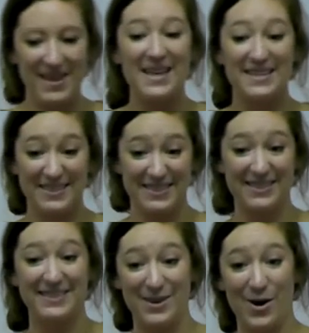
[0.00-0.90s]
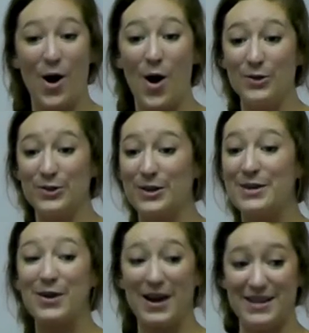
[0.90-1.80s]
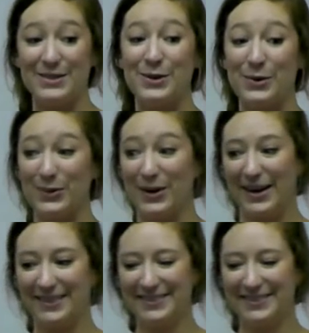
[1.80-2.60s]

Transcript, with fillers: Yes, you're all doing great, don't worry.